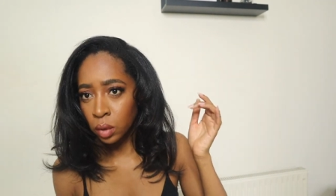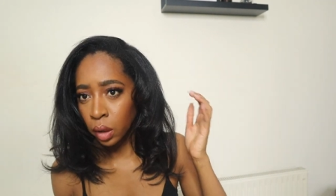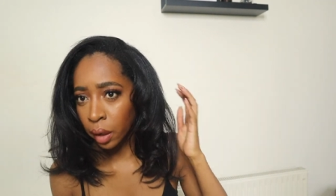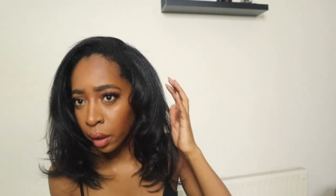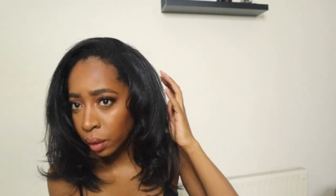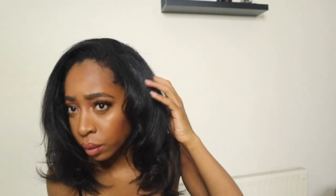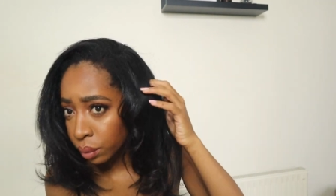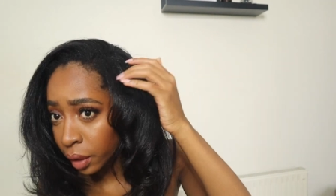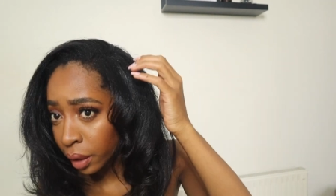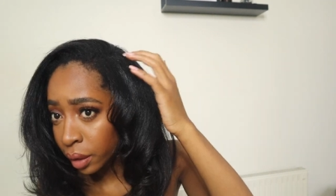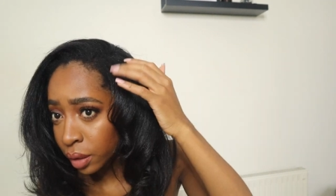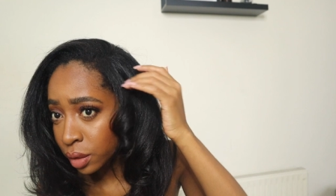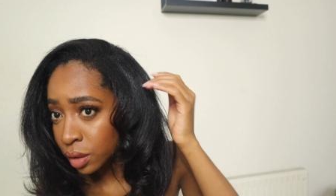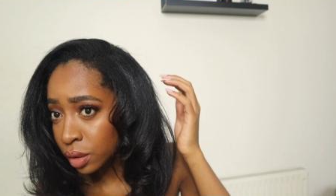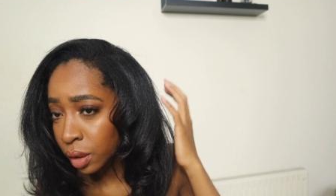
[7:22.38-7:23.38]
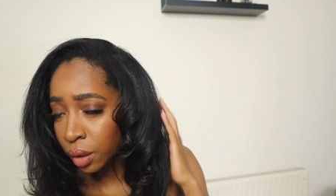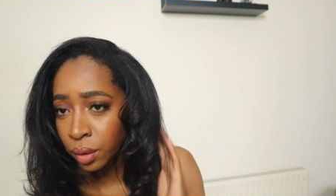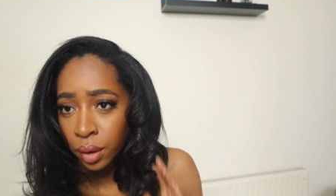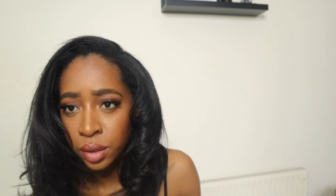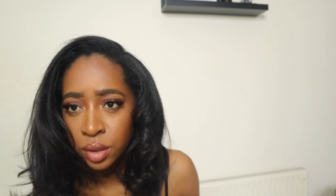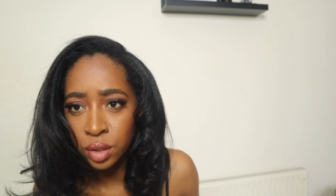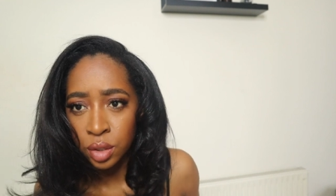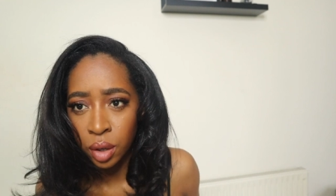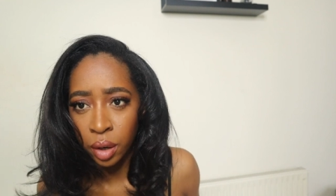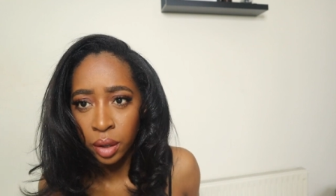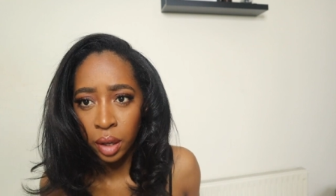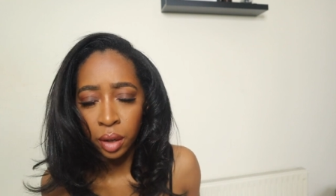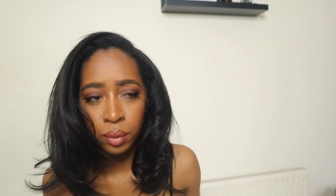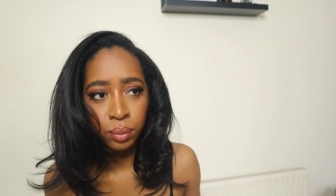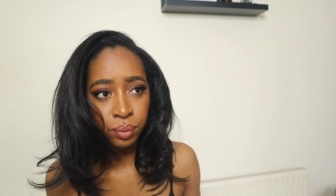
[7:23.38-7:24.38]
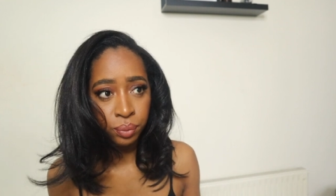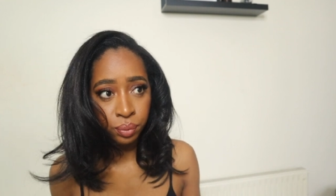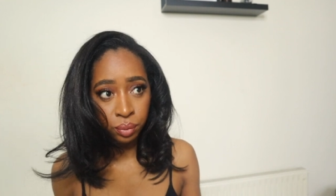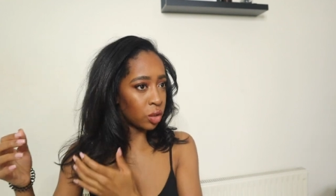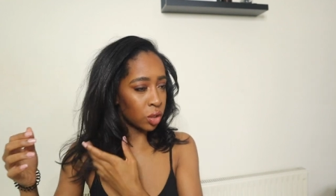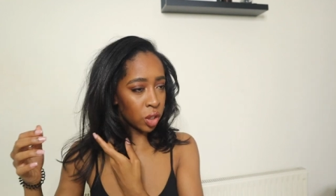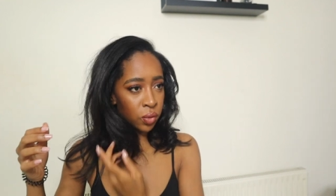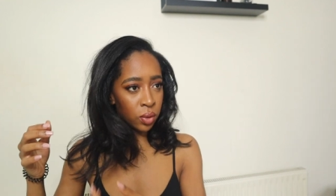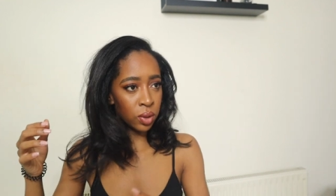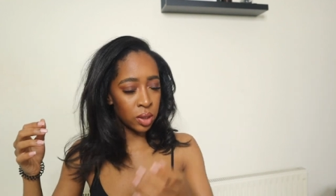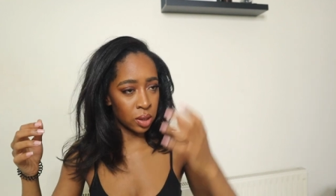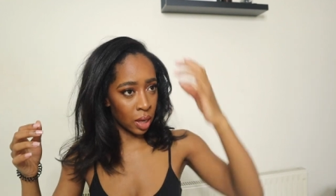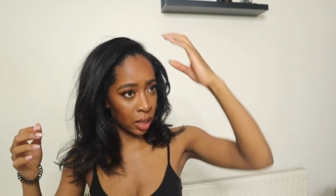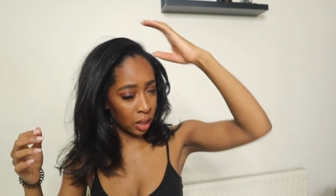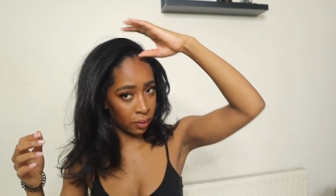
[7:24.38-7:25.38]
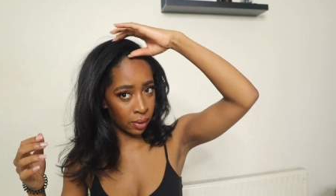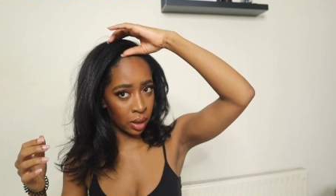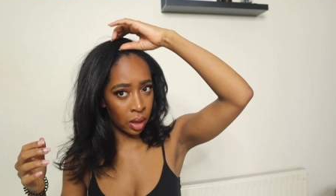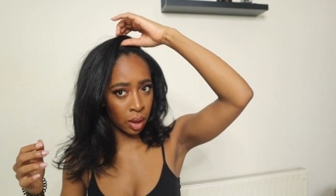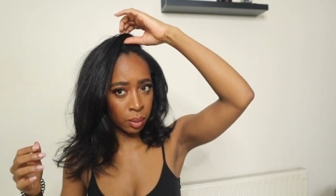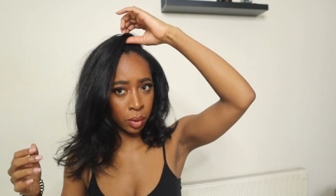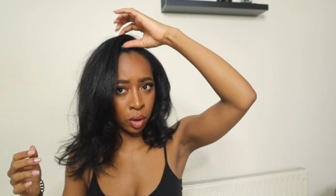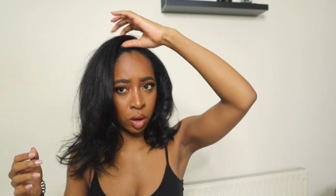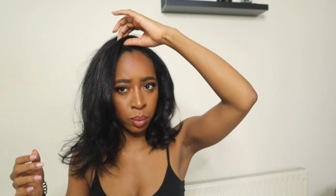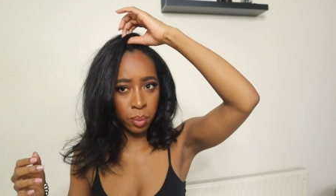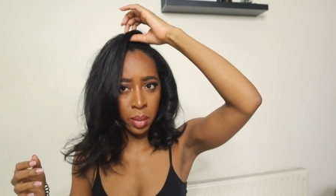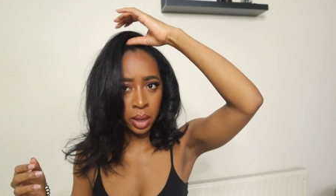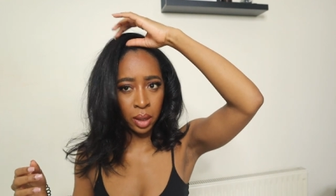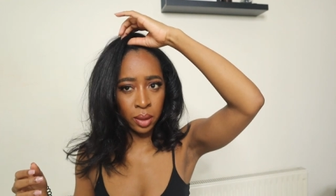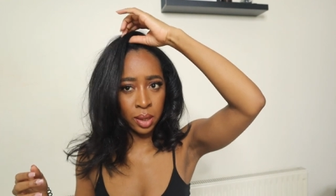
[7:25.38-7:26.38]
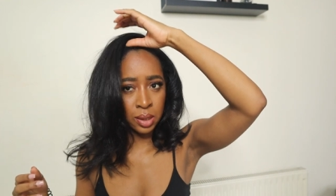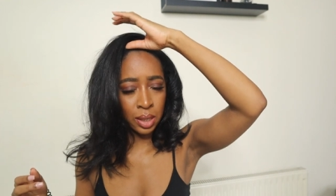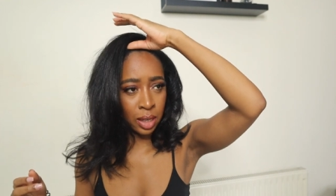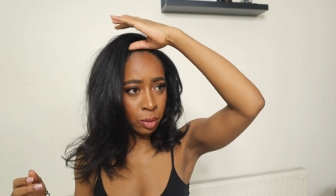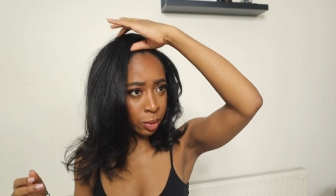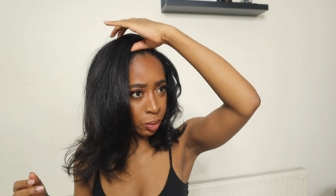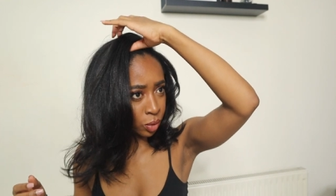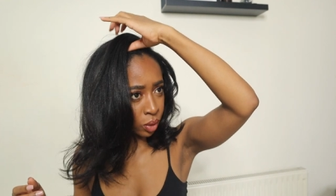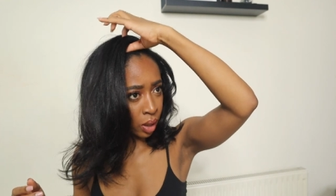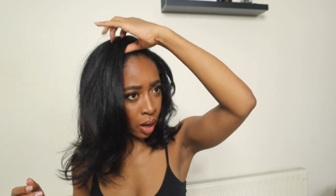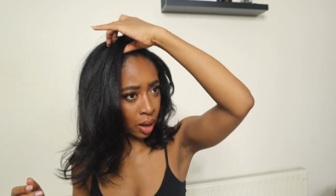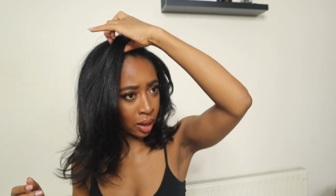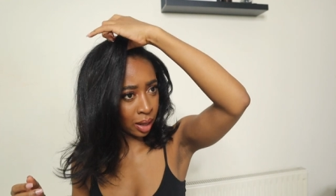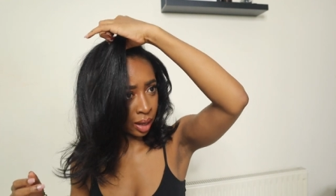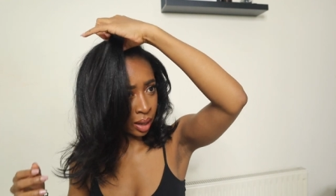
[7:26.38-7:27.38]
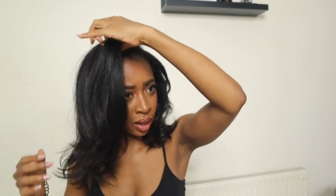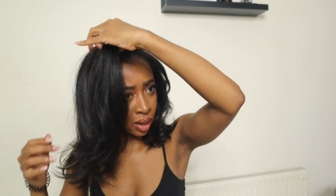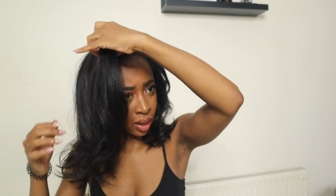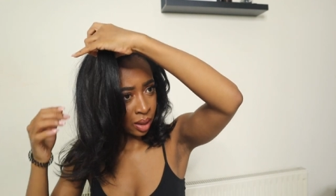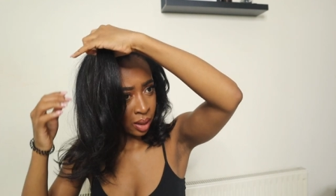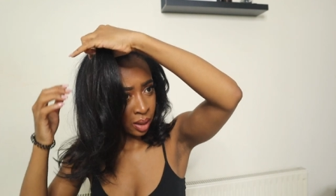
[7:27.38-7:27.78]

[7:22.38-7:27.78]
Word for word: Yeah, that looks so nice and shiny. Just for the sake of it, I'm gonna make this a little bit more curly